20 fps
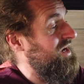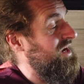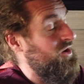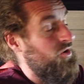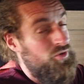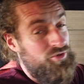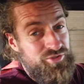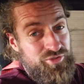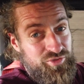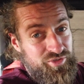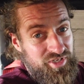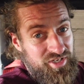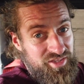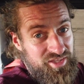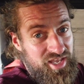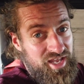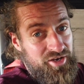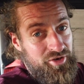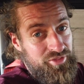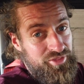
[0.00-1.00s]
I also did
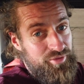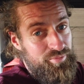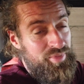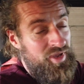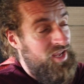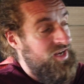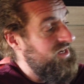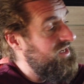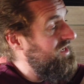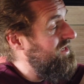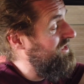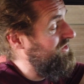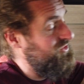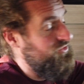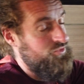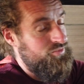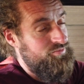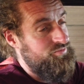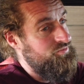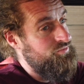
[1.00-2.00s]
that on the Panda,
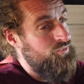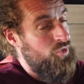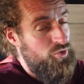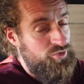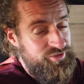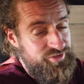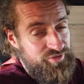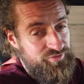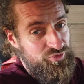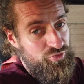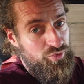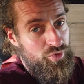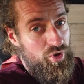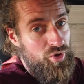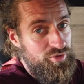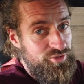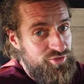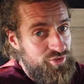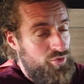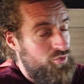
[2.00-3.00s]
and most of you
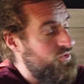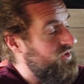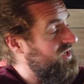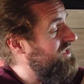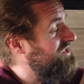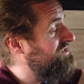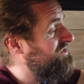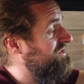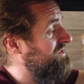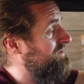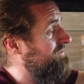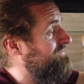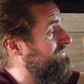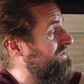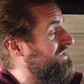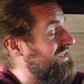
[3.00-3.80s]
also guessed it.